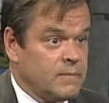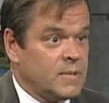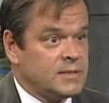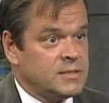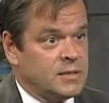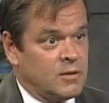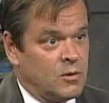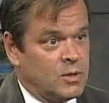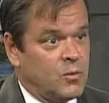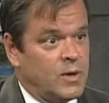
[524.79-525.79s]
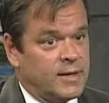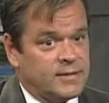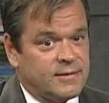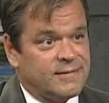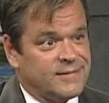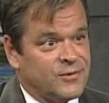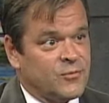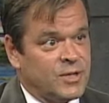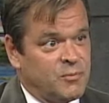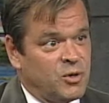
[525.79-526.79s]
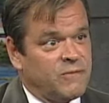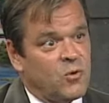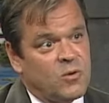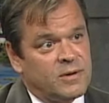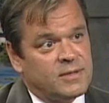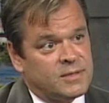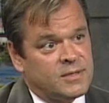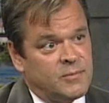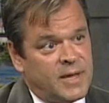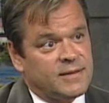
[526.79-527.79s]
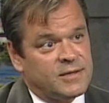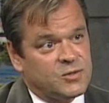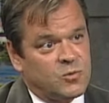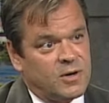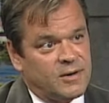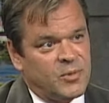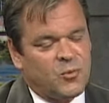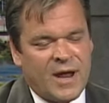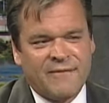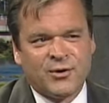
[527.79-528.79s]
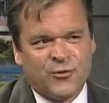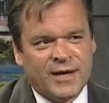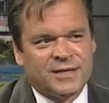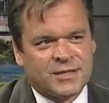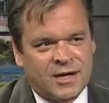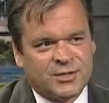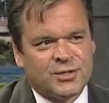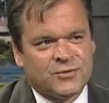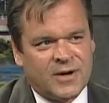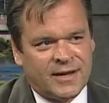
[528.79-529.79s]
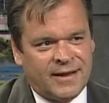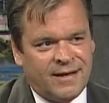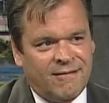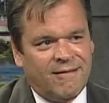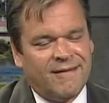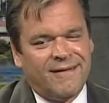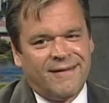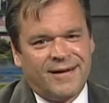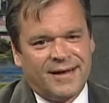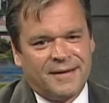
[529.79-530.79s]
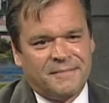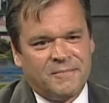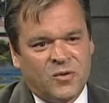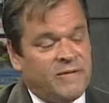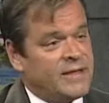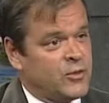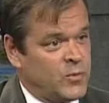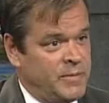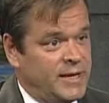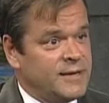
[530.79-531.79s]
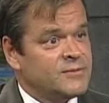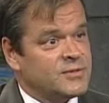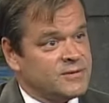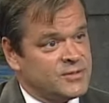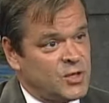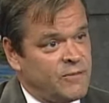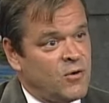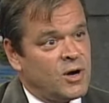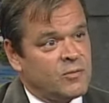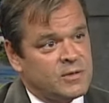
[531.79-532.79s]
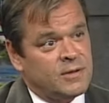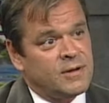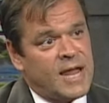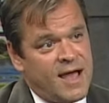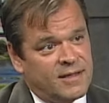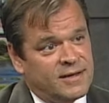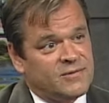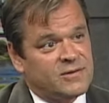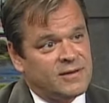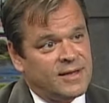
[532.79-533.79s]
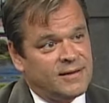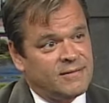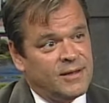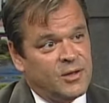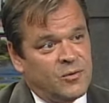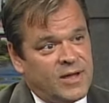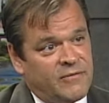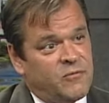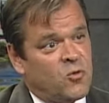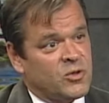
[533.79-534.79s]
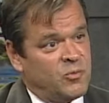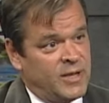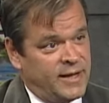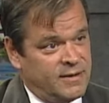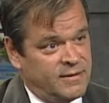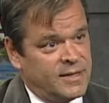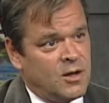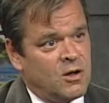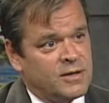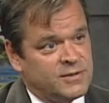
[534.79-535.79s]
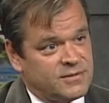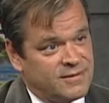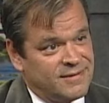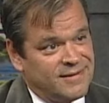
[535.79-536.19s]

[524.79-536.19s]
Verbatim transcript: That's the only way to, to really move forward and to make this work. But we're having great discussions right now. Um, we've had three meetings so far with the localities, and we have a fourth planned in August. Mm.